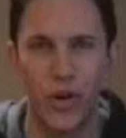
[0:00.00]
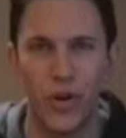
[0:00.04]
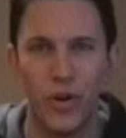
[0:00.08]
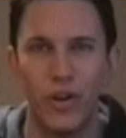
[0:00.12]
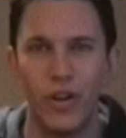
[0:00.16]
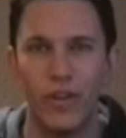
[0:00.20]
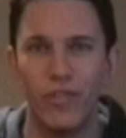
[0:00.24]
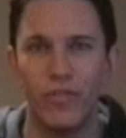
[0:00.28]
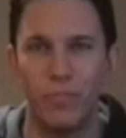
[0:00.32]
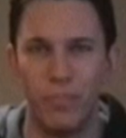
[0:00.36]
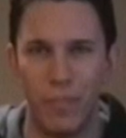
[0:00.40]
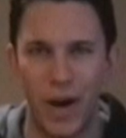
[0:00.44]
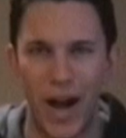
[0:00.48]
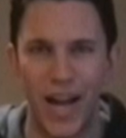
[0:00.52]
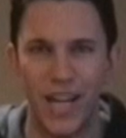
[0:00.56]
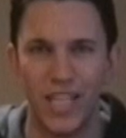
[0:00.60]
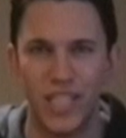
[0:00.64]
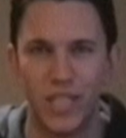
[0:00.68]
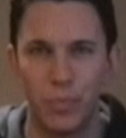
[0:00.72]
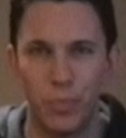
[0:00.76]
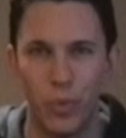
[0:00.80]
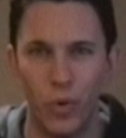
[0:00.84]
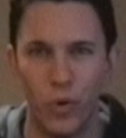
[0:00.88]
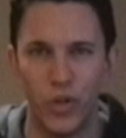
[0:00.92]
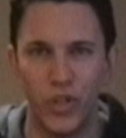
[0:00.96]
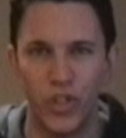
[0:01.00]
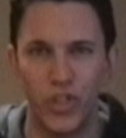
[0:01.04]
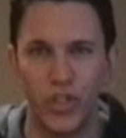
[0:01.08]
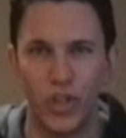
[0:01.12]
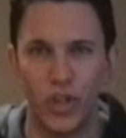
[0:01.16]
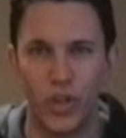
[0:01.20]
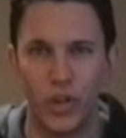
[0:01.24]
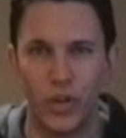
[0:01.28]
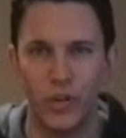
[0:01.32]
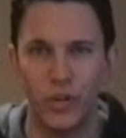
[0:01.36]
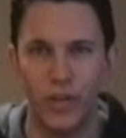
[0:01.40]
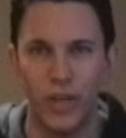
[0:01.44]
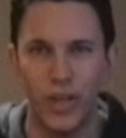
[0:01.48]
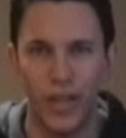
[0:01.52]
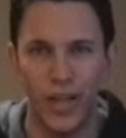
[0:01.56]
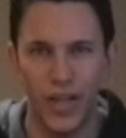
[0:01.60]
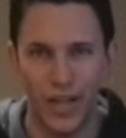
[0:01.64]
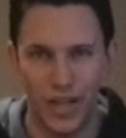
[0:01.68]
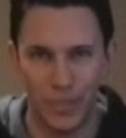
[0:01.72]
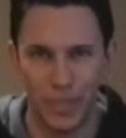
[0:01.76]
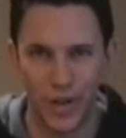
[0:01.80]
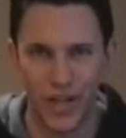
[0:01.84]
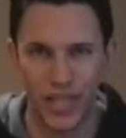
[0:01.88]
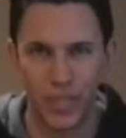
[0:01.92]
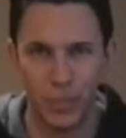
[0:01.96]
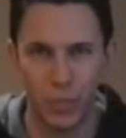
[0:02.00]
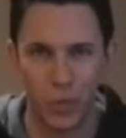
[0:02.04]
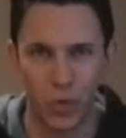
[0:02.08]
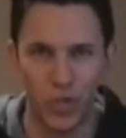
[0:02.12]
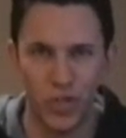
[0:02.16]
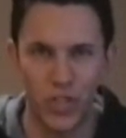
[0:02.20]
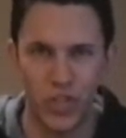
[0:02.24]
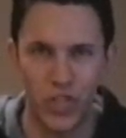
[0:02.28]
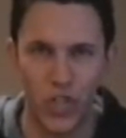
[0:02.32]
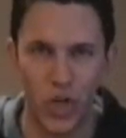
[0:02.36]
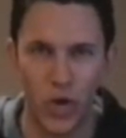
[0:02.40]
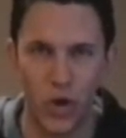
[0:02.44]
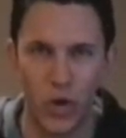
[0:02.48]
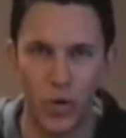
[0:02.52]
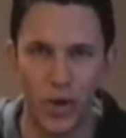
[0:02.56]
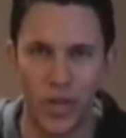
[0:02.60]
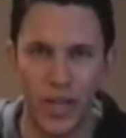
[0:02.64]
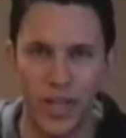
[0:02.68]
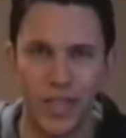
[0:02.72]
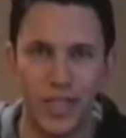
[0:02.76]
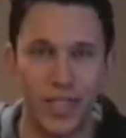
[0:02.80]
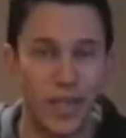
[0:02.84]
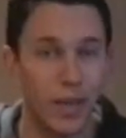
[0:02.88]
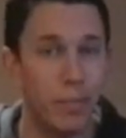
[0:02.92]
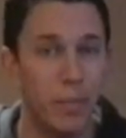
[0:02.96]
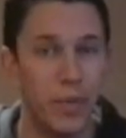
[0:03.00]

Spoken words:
episode of My Sports Show. My Sports Show is an